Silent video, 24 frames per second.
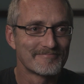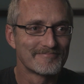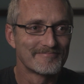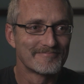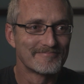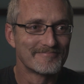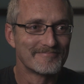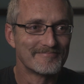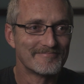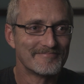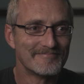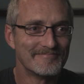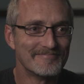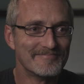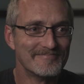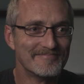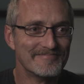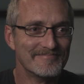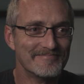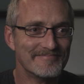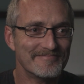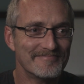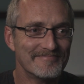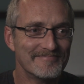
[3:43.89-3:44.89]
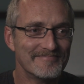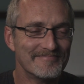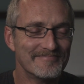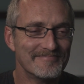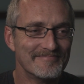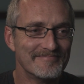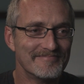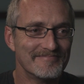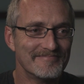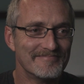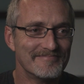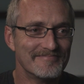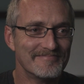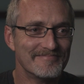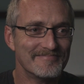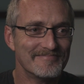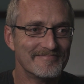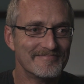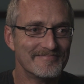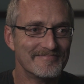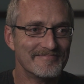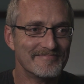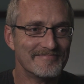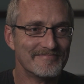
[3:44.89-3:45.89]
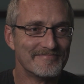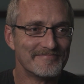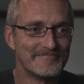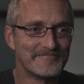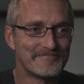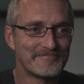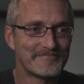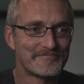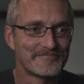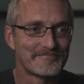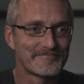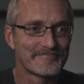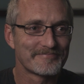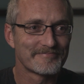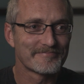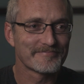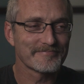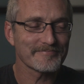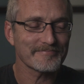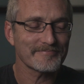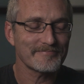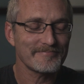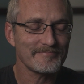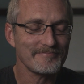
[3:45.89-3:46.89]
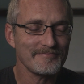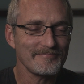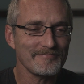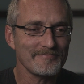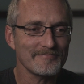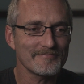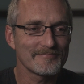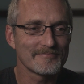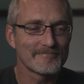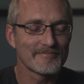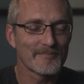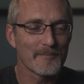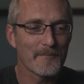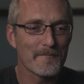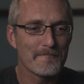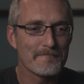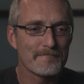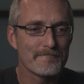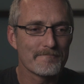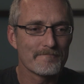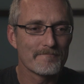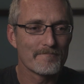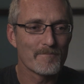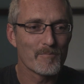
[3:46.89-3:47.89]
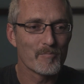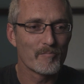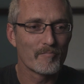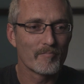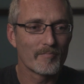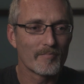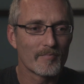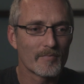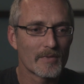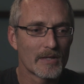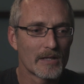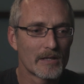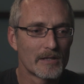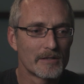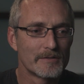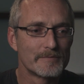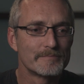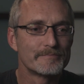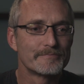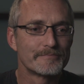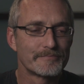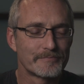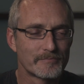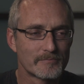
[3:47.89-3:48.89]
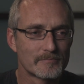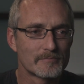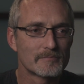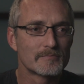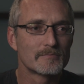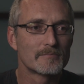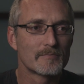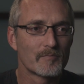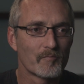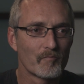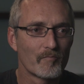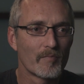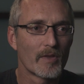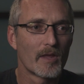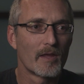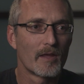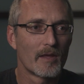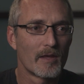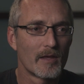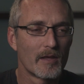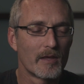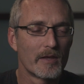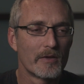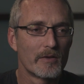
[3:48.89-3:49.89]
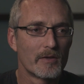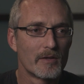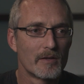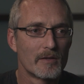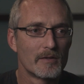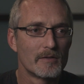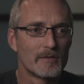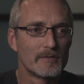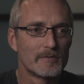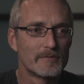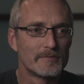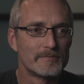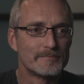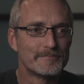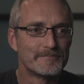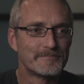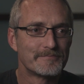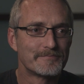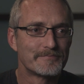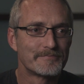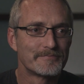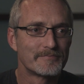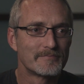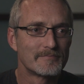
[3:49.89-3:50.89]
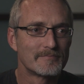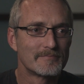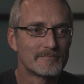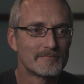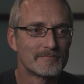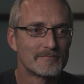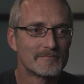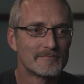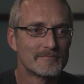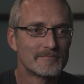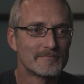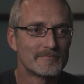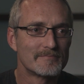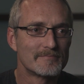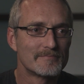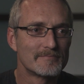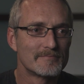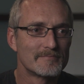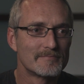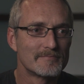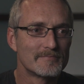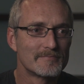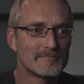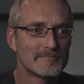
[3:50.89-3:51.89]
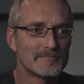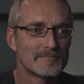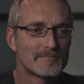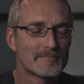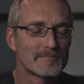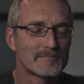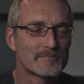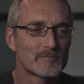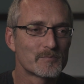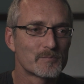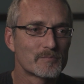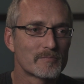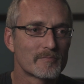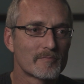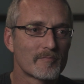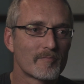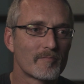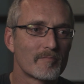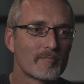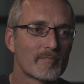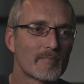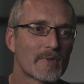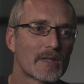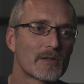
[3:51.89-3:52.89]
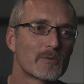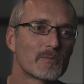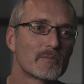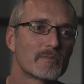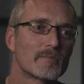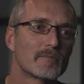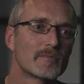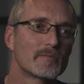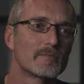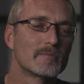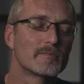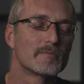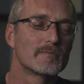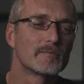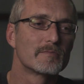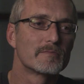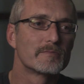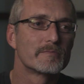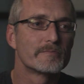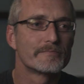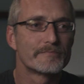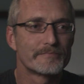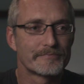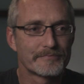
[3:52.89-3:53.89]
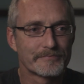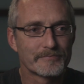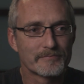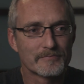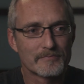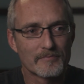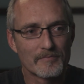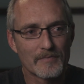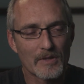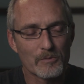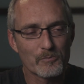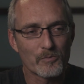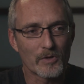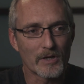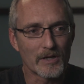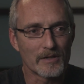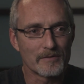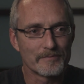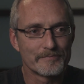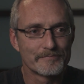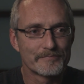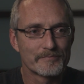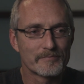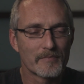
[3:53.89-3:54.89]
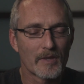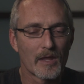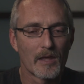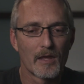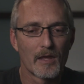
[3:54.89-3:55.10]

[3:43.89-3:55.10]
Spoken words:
How are things different now? Let's start with a creative standpoint. How do you because you said there's a sizable difference between how you did things then and how you do things